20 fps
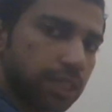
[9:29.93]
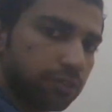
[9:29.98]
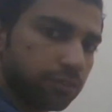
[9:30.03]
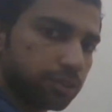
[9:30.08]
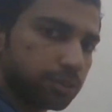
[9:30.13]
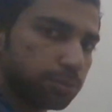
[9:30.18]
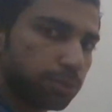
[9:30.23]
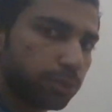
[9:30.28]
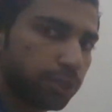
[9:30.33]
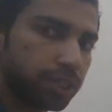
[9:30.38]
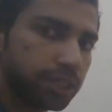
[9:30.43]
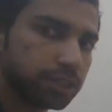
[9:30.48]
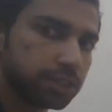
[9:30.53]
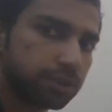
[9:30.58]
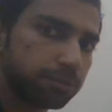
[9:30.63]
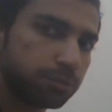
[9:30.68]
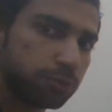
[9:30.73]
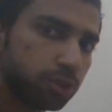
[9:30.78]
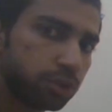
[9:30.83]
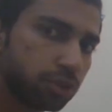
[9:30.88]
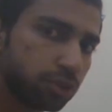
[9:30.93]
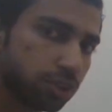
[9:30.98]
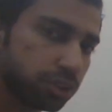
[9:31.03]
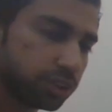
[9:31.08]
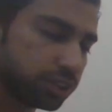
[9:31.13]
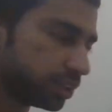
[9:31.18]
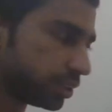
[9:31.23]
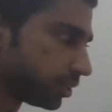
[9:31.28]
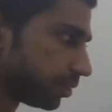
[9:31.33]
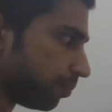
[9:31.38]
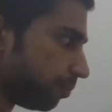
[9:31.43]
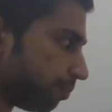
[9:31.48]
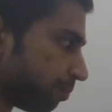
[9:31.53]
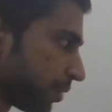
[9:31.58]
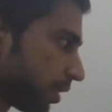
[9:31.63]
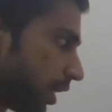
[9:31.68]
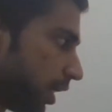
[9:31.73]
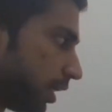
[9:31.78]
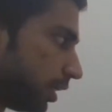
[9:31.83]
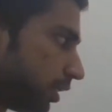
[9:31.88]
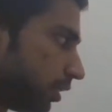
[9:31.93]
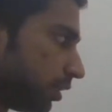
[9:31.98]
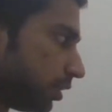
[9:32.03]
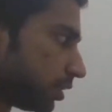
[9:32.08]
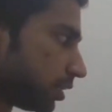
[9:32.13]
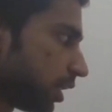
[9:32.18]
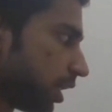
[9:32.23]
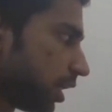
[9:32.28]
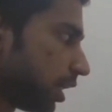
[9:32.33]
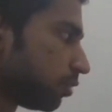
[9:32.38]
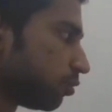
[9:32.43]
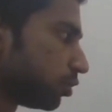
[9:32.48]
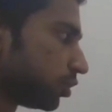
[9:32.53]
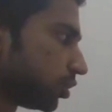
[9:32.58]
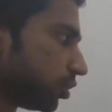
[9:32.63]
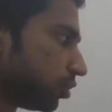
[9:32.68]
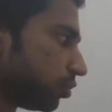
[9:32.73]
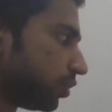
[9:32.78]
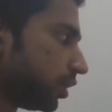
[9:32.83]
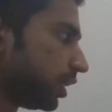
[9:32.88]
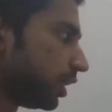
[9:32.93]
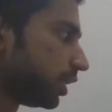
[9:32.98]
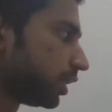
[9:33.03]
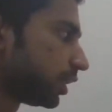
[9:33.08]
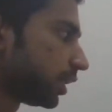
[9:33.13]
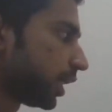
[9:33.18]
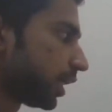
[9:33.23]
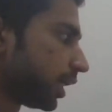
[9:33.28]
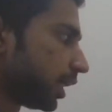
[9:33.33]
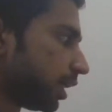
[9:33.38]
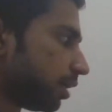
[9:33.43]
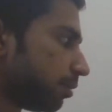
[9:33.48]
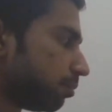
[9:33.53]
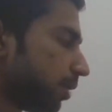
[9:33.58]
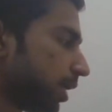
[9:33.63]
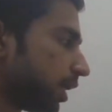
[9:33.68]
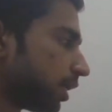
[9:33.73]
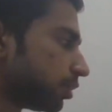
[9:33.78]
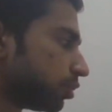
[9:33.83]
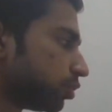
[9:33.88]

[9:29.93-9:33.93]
He was putting in some good crosses, and then Salah wasn't really tracking him back.